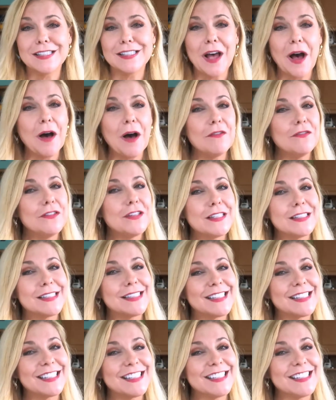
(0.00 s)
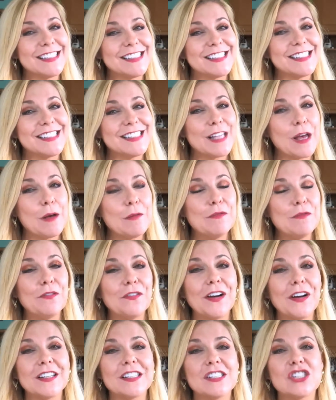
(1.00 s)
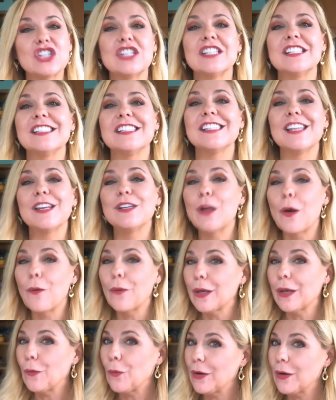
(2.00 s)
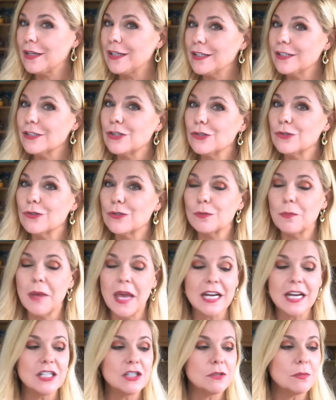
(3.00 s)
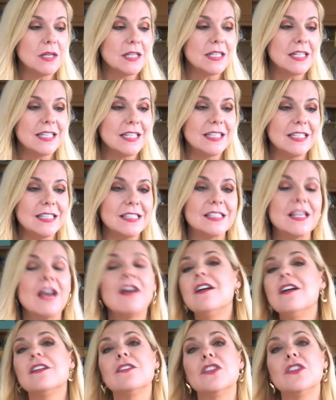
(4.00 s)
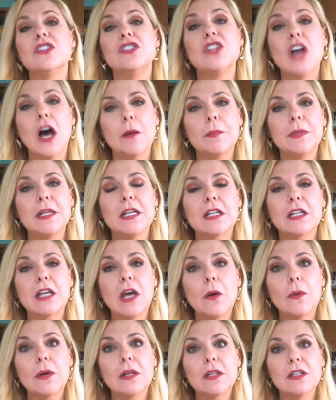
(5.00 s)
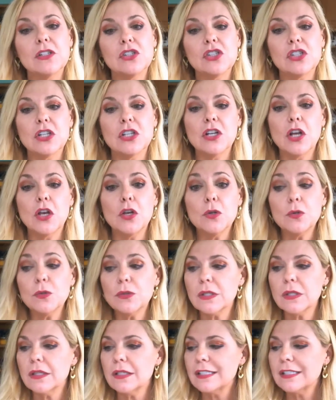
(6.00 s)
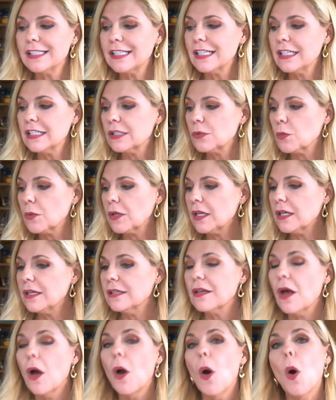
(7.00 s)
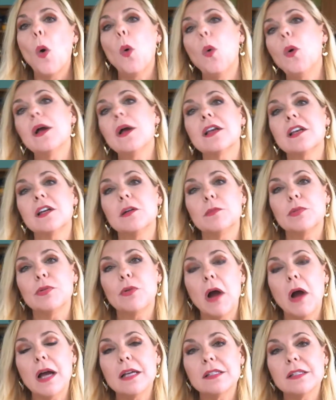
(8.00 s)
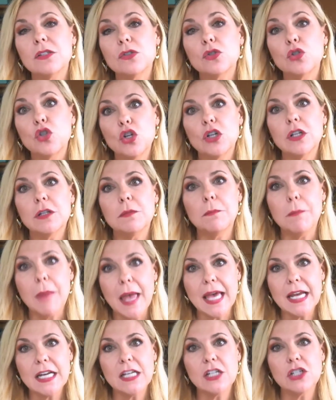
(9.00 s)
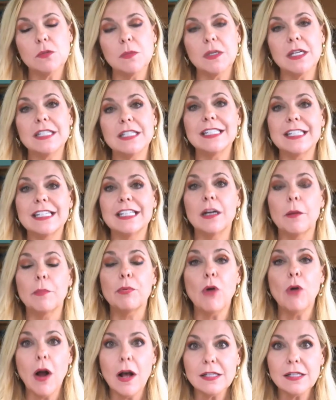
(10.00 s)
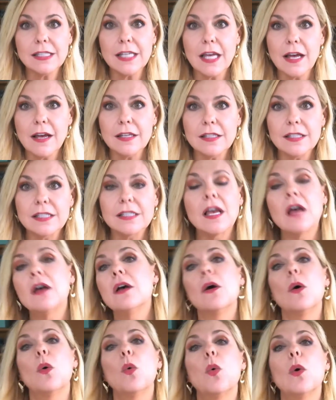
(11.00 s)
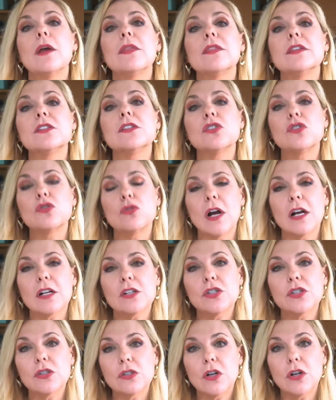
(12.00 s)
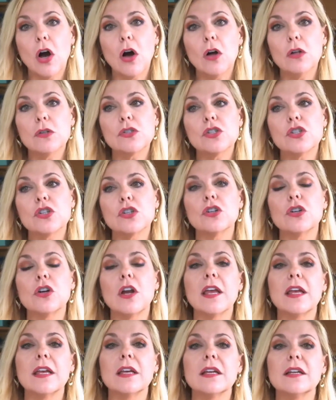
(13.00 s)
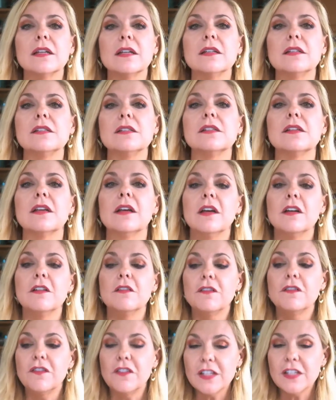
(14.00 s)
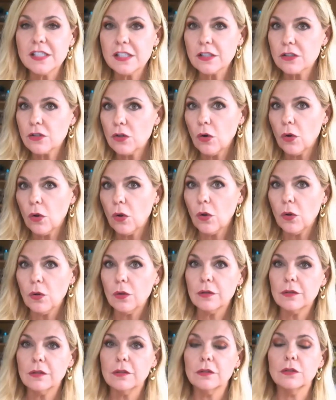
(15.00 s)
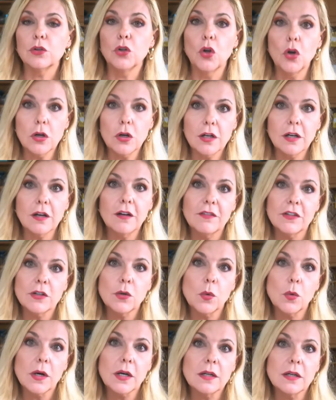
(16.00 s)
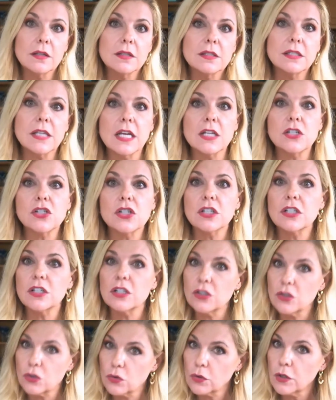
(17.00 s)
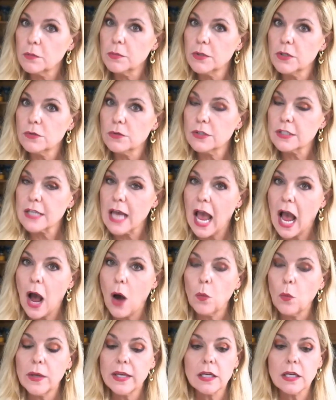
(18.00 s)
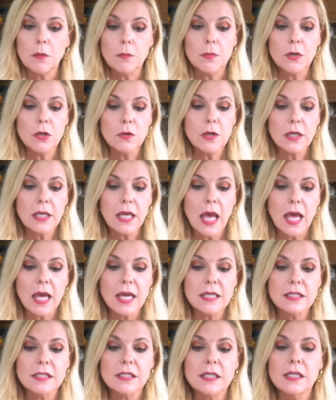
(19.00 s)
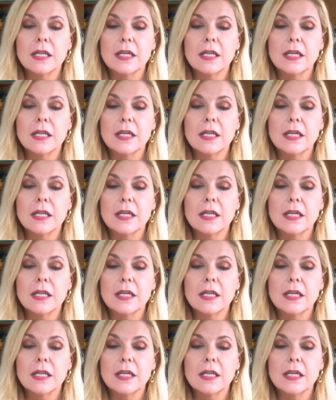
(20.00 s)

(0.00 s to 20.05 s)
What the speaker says: obviously its sub-functions, knowing what issues management is, the dominant coalition, who's in the C-suite, what comprises good management in a process, what the structure, culture, and physical look of an organization contributes to how we communicate,